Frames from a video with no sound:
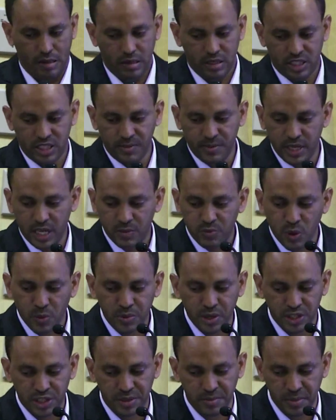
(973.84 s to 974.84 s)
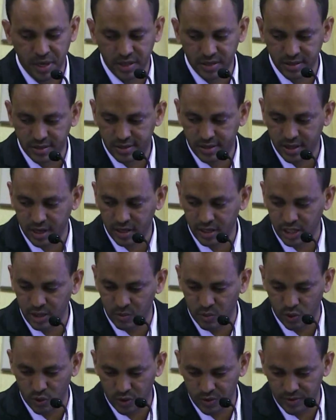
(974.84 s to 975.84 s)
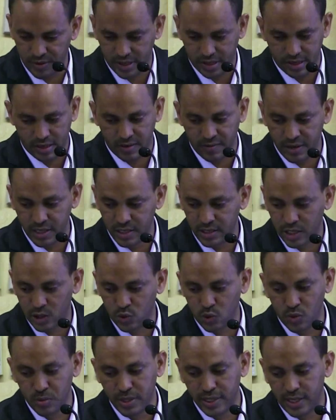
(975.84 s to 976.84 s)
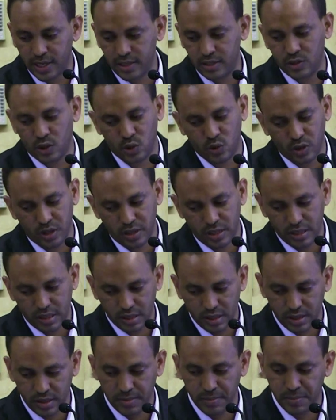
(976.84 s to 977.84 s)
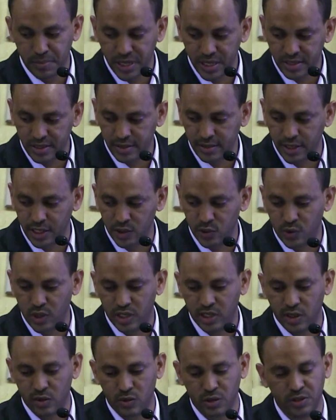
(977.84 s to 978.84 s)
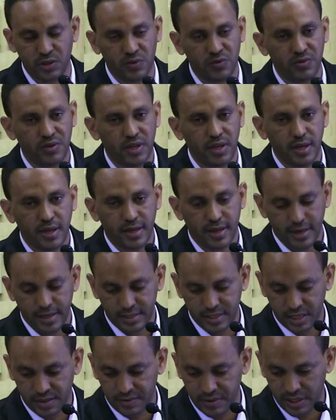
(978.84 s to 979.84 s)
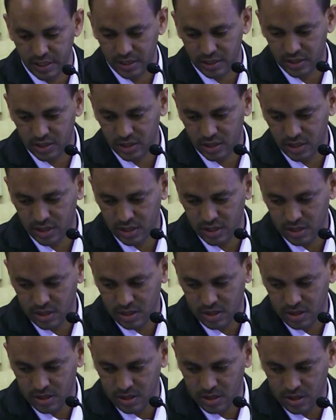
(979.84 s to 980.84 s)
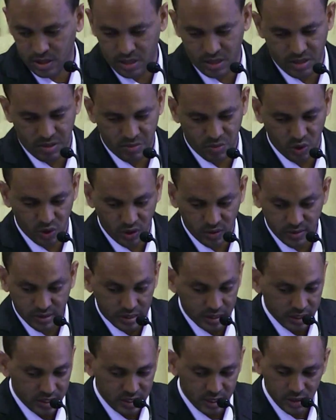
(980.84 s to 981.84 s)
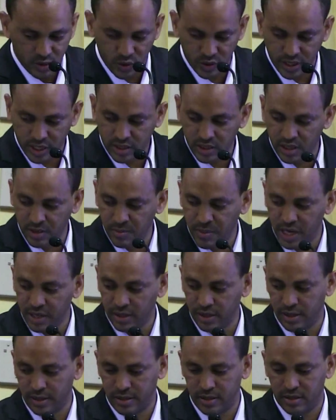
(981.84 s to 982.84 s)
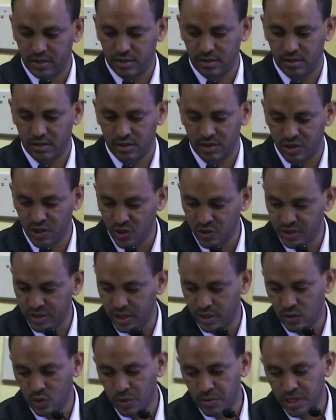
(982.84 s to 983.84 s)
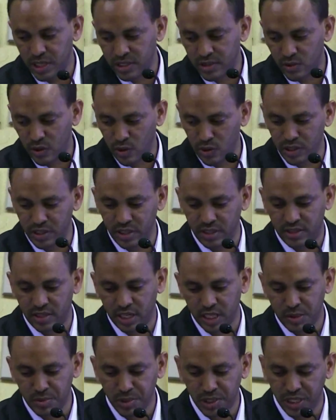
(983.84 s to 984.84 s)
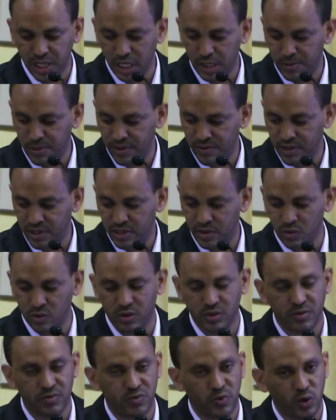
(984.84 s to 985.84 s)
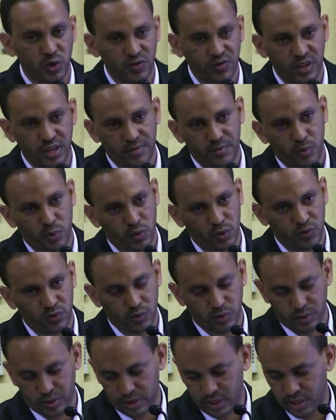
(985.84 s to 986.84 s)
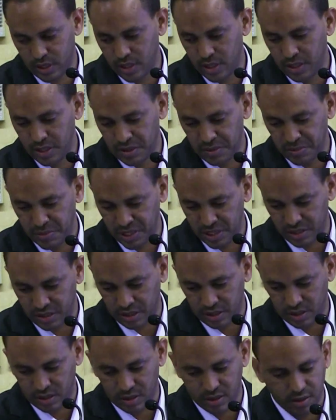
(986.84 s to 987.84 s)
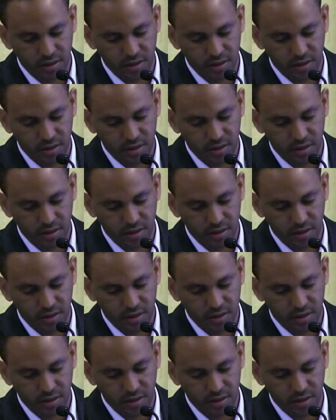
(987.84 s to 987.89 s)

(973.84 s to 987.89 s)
Similar population-based study in Bolivia revealed that women had 31% educated knowledge of HIV/AIDS. Moreover, research conducted in Bangladesh shows that comprehensive knowledge in transmission and prevention was 45.4%.